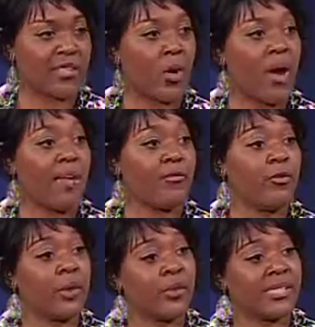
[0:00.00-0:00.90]
So have you
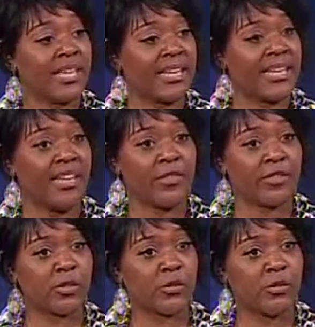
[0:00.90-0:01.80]
noticed that any other
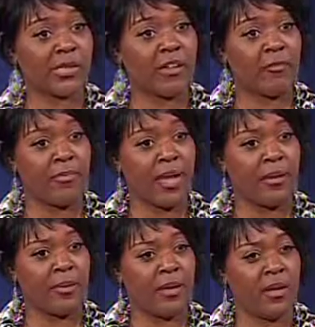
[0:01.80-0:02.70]
schools have
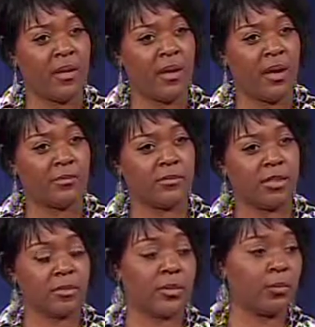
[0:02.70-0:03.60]
maybe
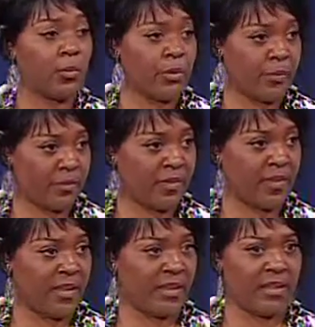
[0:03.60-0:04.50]
jumped on board with
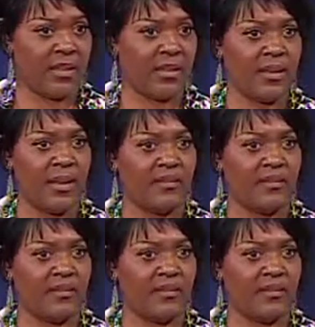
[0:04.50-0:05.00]
the